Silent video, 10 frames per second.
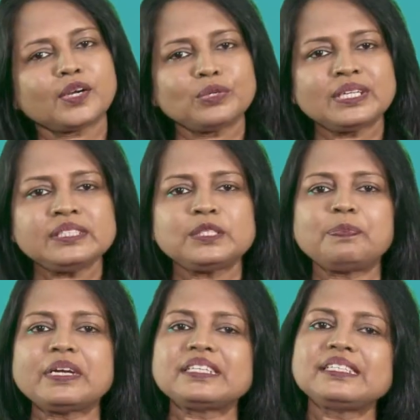Now let's
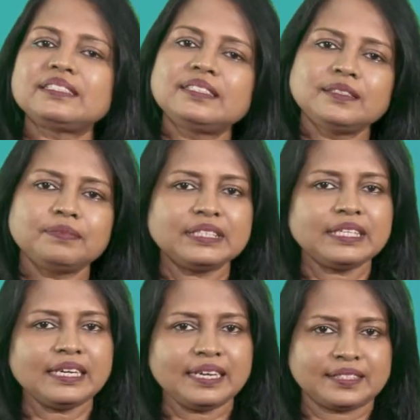practice this with
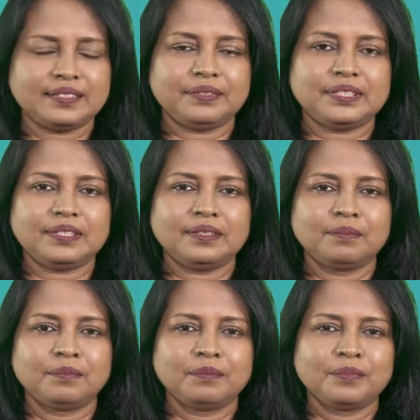an activity.
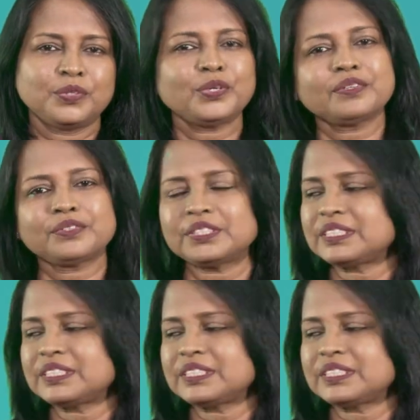You have to